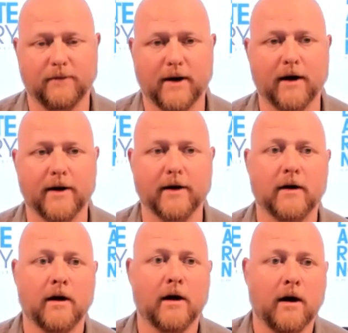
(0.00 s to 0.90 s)
area,
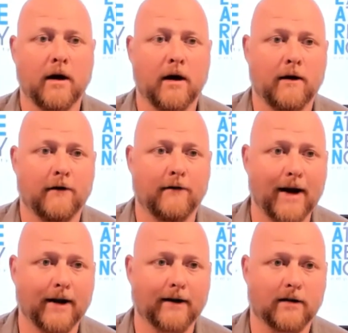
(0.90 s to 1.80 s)

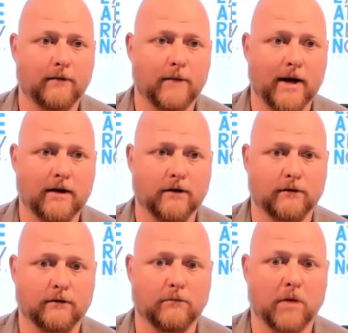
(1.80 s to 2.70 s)
finding somebody
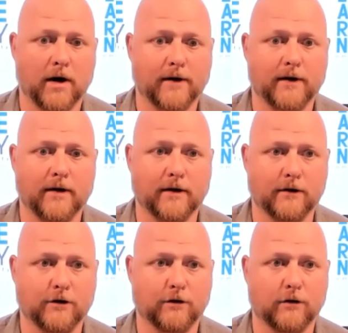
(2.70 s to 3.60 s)
who's bonded and
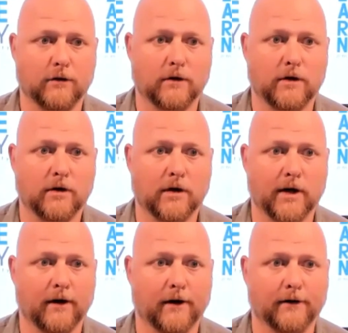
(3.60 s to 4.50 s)
insured
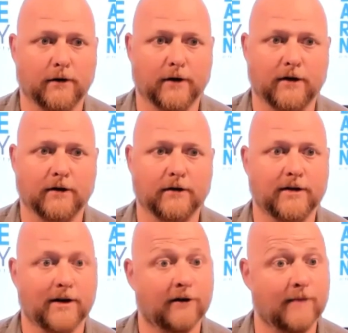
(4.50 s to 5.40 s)
and also a good
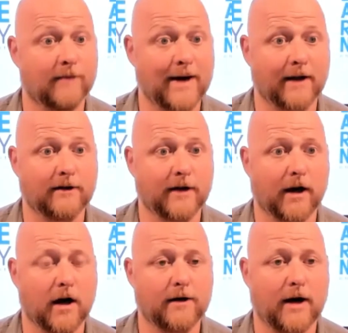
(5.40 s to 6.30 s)
self-managing
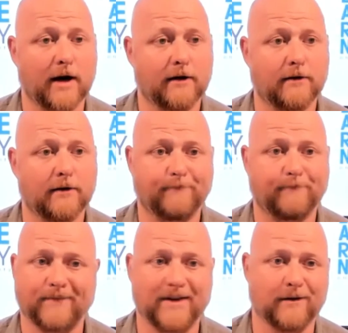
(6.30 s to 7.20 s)
contractor,
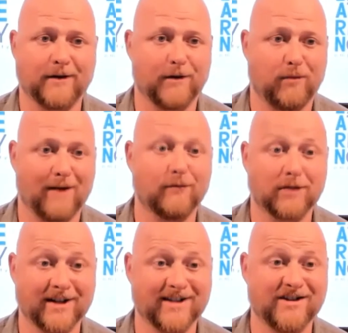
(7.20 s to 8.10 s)
you know, they're
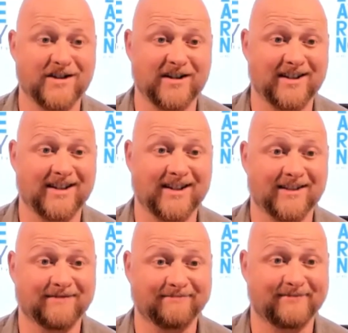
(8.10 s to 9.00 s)
probably a
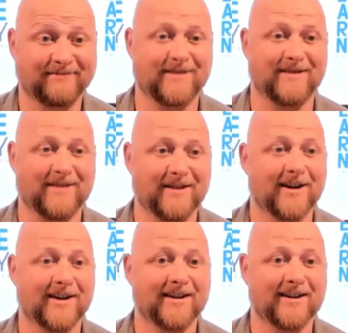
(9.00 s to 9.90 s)
GC,
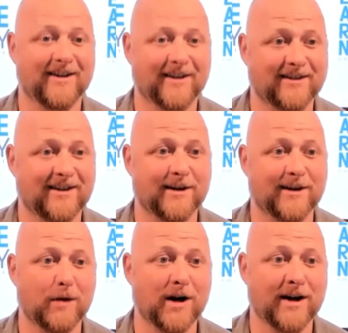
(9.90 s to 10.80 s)
not a
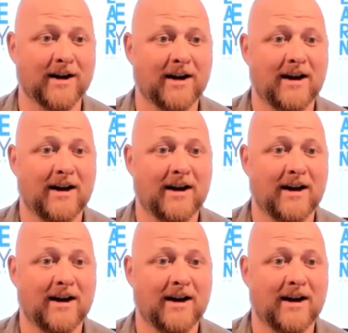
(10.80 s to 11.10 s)
sub, right?